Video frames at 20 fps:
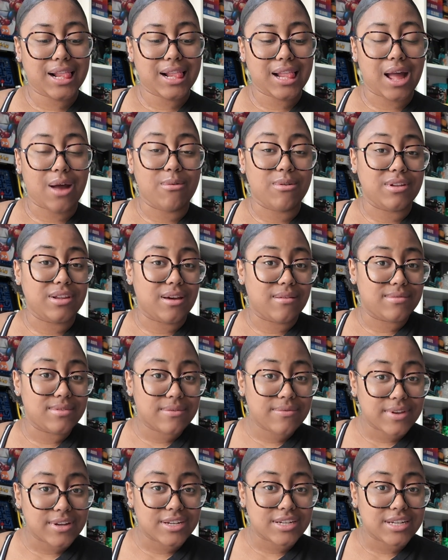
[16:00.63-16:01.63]
I would love to
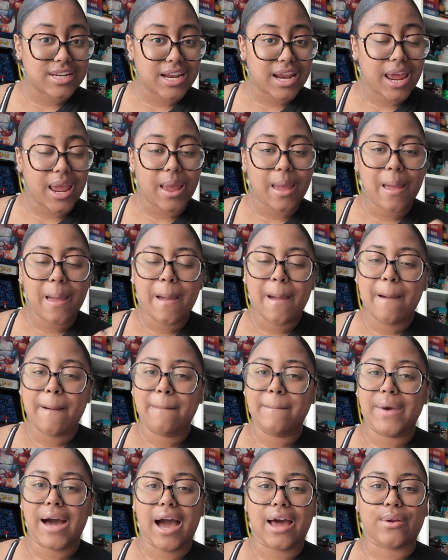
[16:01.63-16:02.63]
finish today,
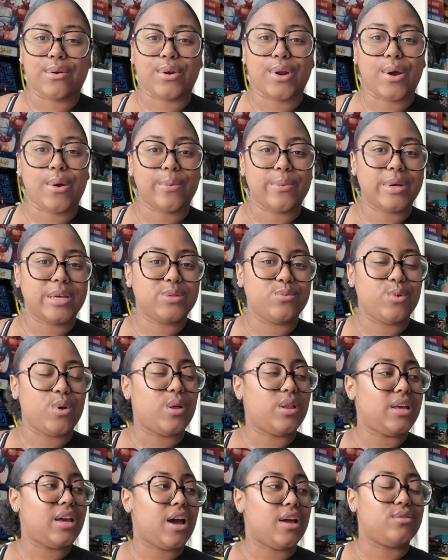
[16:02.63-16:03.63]
but I don't know, because we
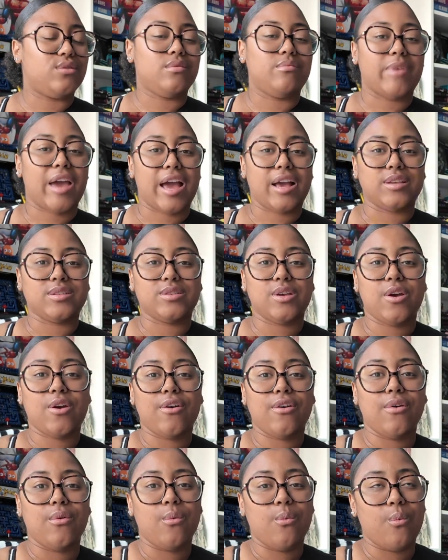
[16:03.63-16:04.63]
only got through bags
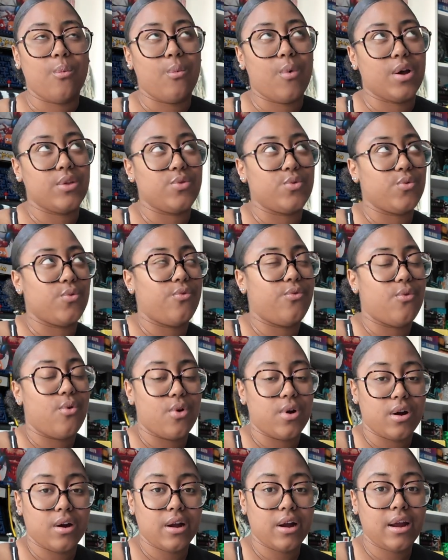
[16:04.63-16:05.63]
1 through
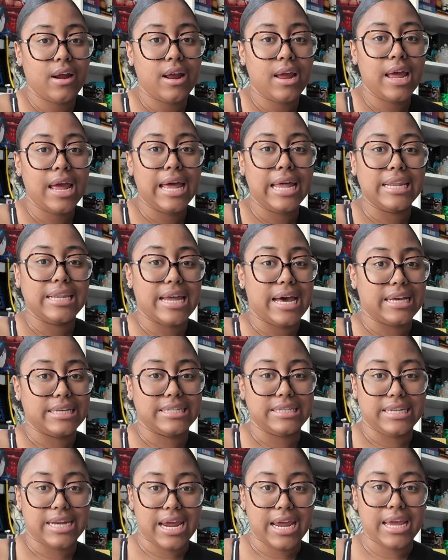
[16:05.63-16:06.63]
4
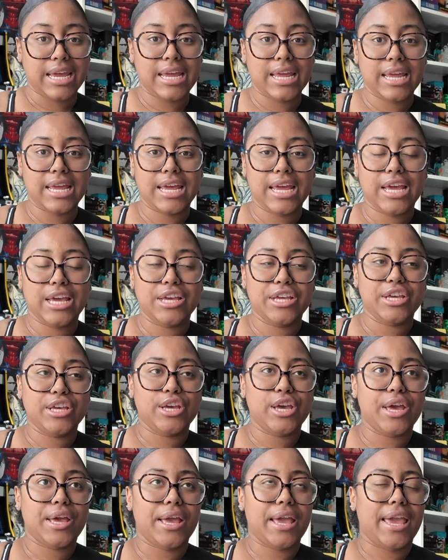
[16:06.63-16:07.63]
last night,
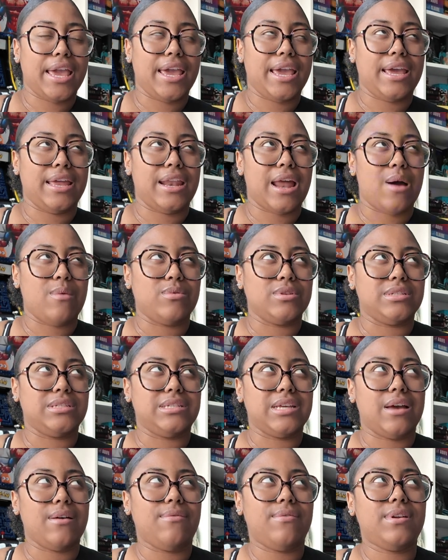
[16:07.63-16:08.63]
and I was
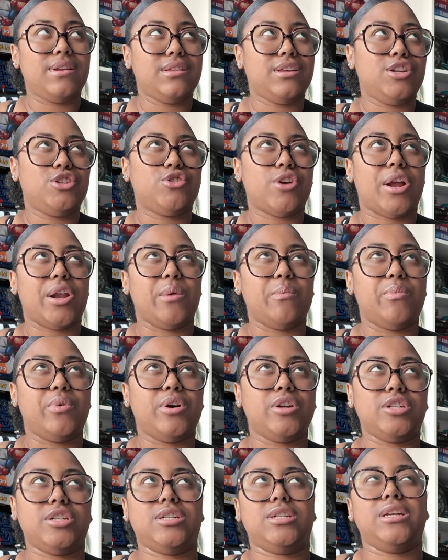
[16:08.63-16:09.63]
definitely trying to
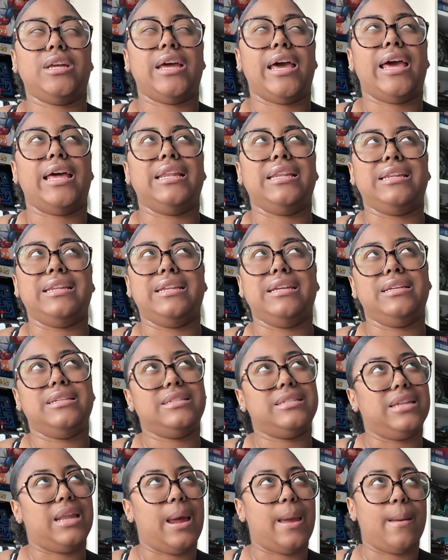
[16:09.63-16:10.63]
push to at
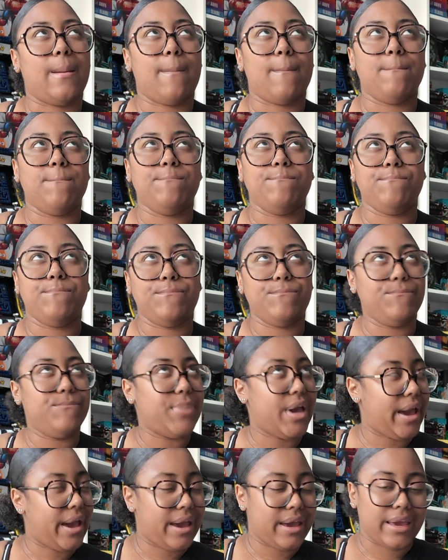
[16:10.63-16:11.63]
least like
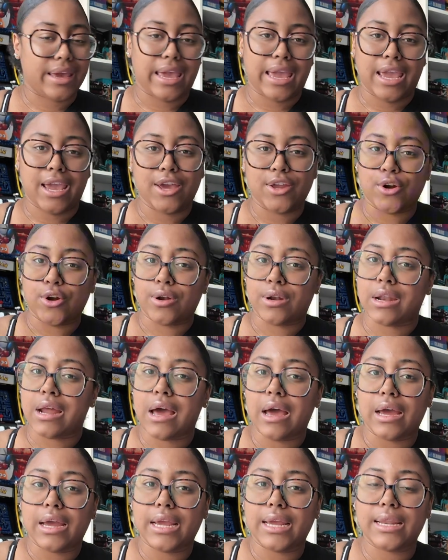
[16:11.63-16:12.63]
bag 8 or
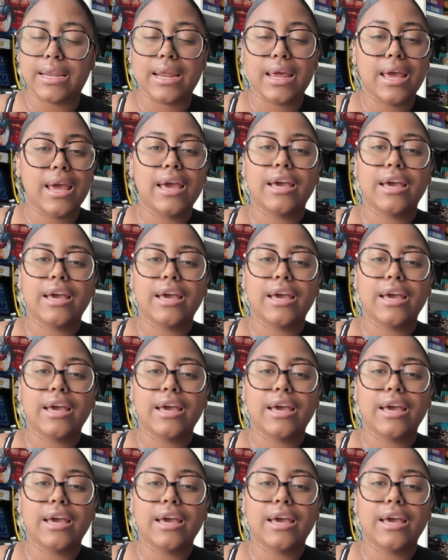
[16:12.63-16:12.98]
9.